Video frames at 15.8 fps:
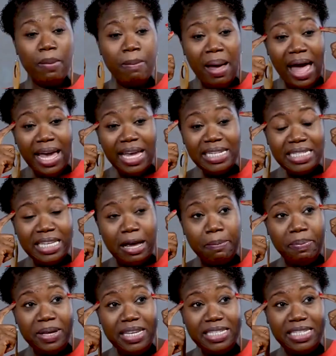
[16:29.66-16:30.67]
mindset
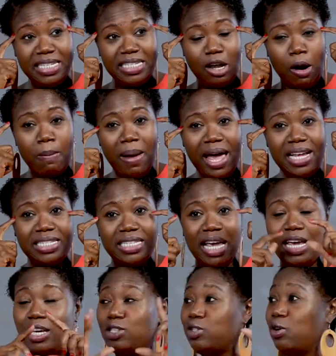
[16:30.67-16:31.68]
pieces, our
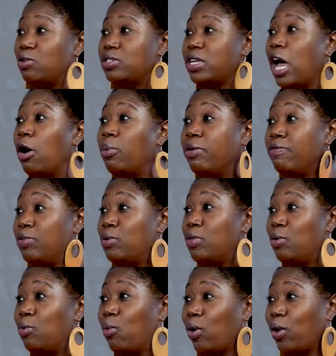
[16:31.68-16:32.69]
mindset controls how we view
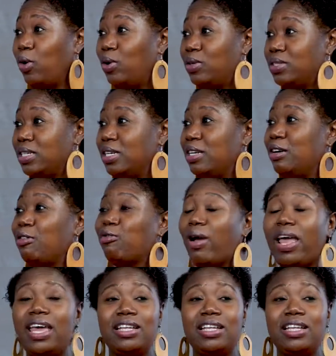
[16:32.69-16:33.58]
the world, right?